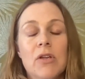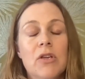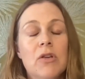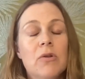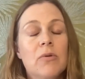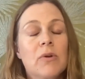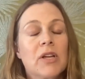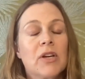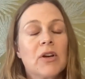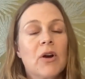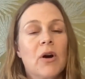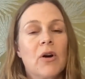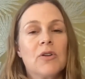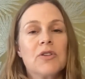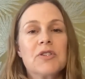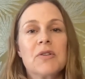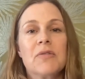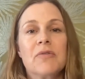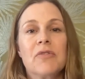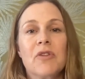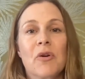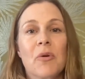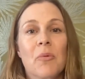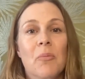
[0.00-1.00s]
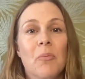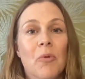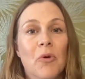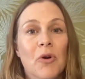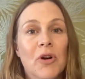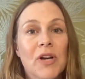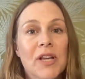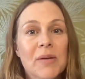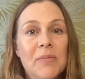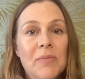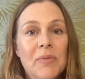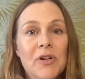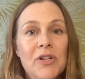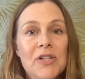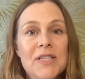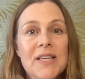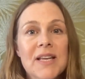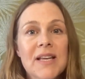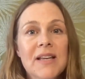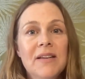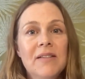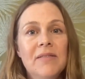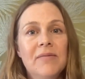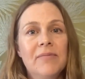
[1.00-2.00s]
you can also, if you're a morning
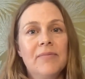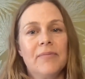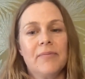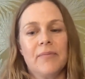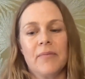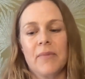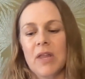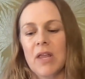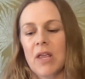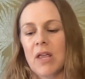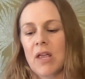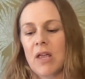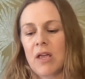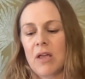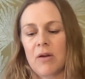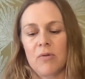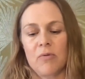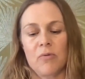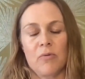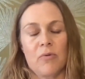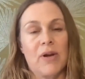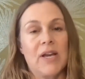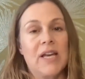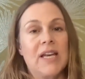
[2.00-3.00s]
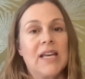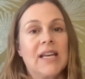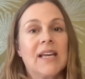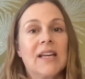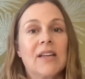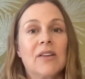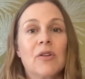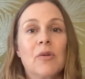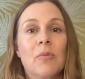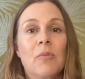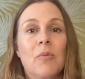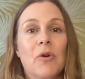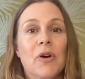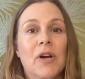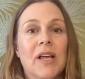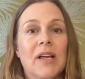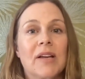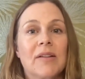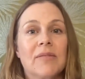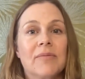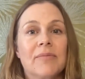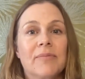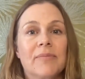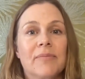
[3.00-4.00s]
person, reading it in the
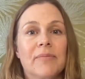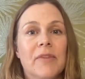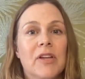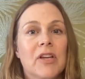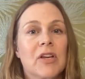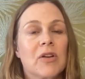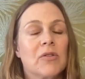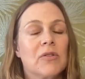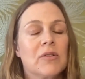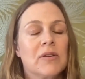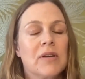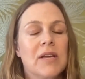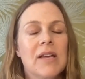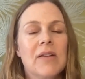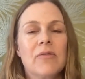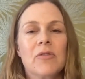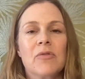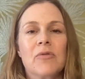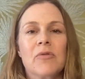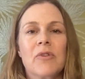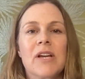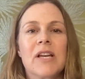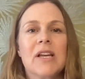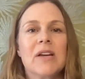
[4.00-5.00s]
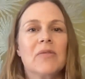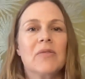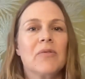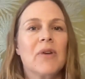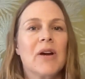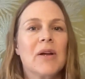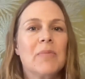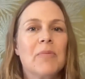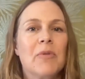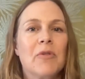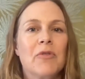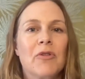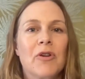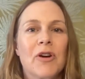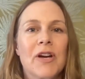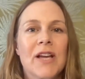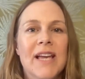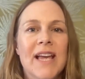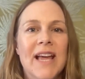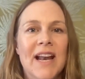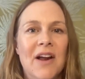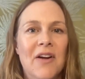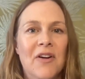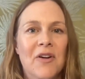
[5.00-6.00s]
morning. You could even read it right before
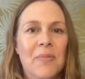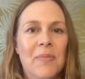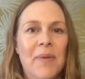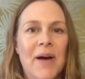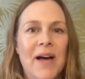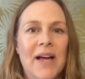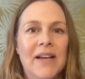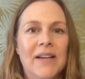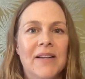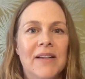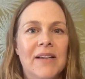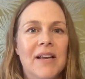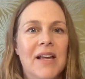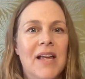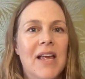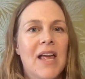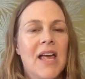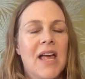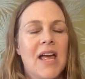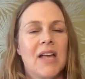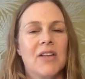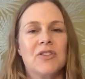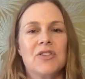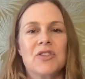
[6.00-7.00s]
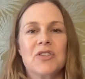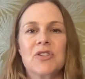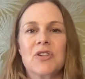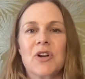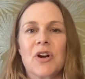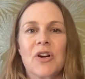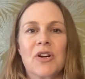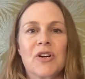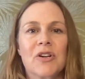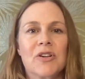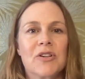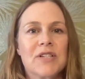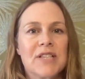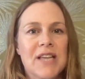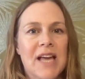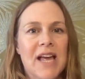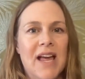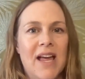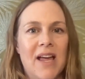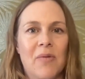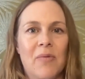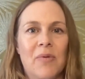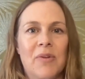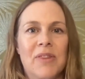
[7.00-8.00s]
you get out of bed and start your
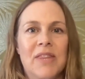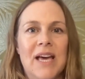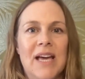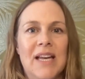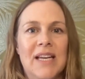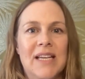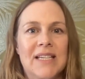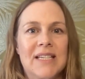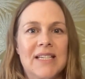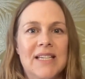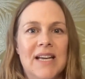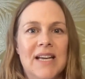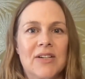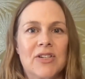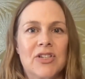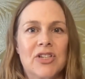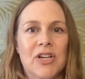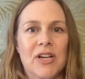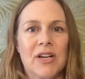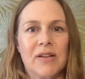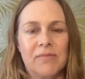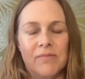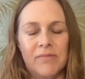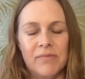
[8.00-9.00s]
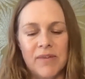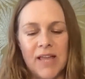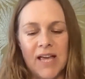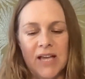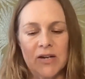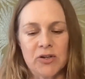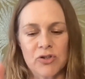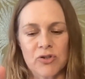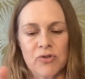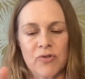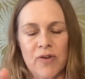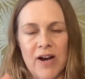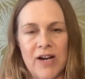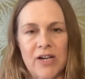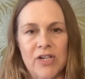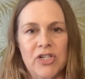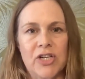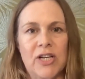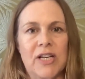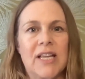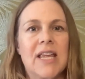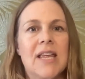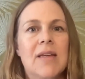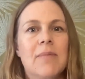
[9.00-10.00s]
day with that intention, that
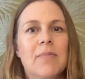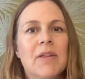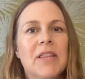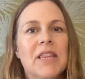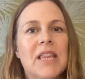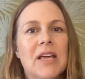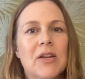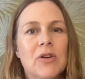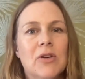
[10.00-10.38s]
direction, keeping